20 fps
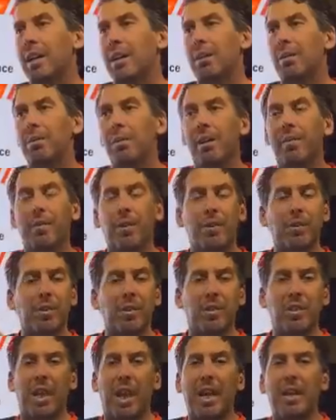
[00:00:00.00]
You know, if you're in
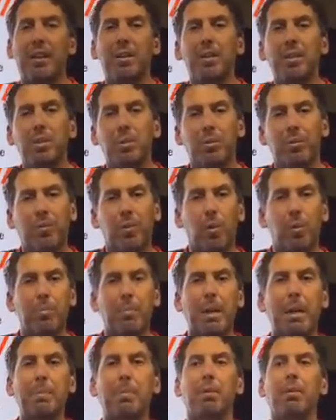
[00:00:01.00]
the sand dunes with 4
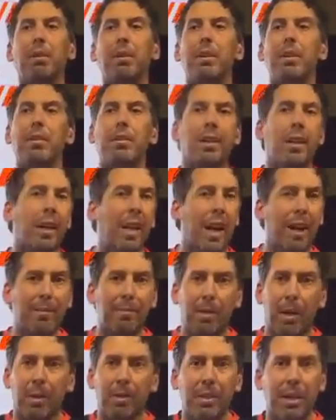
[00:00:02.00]
people in it, you're going to
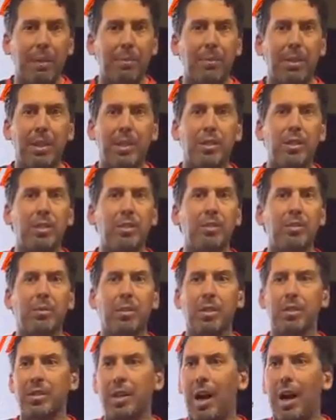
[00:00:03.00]
have belt temp issues.
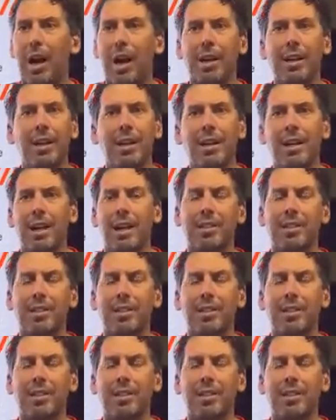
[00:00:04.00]
It's hot.